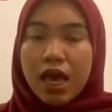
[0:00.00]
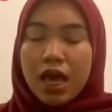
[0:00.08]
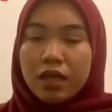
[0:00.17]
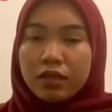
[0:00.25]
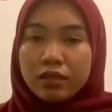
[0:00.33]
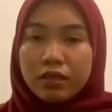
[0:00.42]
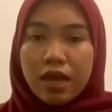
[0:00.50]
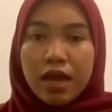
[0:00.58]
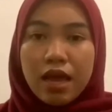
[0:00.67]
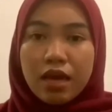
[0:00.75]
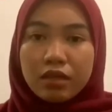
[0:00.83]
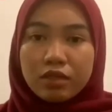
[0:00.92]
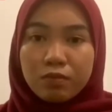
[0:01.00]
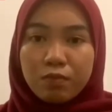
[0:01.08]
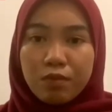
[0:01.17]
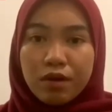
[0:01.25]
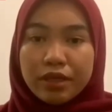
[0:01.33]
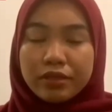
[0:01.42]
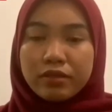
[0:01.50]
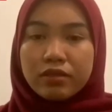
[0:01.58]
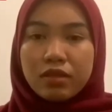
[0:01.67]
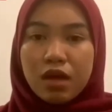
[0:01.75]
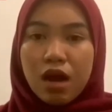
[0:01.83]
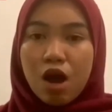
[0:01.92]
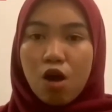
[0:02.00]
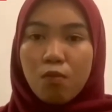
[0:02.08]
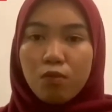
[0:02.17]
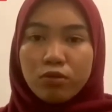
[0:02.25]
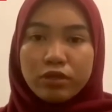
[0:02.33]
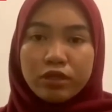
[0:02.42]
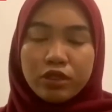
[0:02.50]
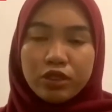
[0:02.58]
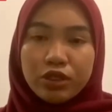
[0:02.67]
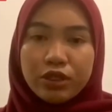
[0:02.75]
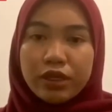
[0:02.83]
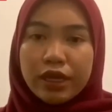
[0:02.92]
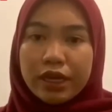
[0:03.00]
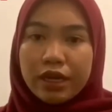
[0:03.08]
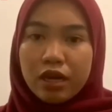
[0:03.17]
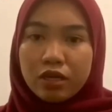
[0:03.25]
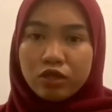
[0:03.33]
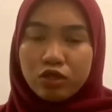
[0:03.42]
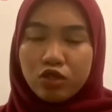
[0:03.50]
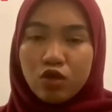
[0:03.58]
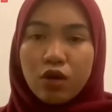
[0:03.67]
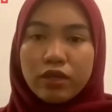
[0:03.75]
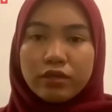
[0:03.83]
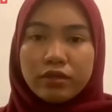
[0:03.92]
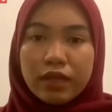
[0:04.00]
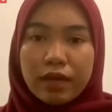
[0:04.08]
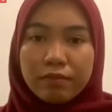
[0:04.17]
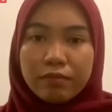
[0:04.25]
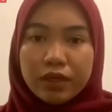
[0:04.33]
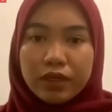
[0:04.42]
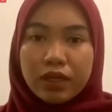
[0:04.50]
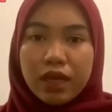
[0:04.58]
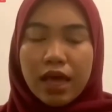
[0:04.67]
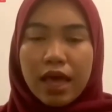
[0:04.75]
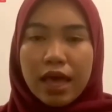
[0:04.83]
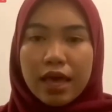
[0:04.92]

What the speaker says: They expressed their opposition in a joint statement at a